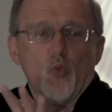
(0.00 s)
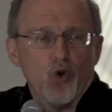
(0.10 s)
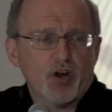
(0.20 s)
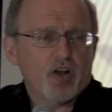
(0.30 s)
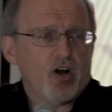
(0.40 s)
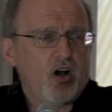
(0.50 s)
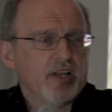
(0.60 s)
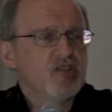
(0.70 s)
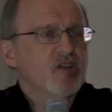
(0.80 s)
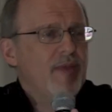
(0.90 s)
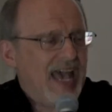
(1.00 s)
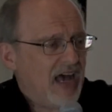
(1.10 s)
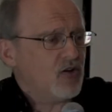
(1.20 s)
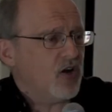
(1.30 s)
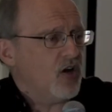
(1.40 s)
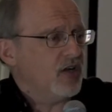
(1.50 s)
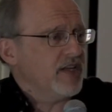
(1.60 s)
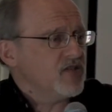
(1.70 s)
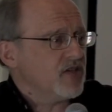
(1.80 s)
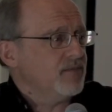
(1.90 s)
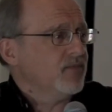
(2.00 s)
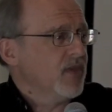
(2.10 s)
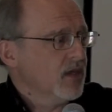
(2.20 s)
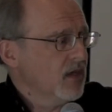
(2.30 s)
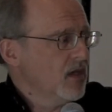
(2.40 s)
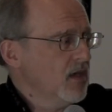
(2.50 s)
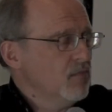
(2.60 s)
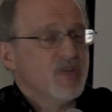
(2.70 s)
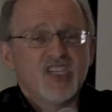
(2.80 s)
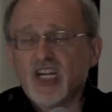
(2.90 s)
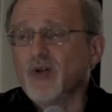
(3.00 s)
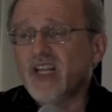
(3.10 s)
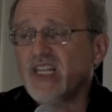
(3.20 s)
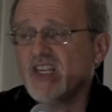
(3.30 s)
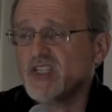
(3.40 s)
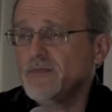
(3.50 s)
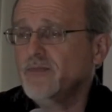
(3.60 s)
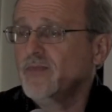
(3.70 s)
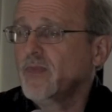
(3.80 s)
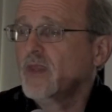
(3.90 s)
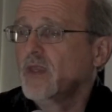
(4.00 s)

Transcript: workaholism, alcoholism, materialism,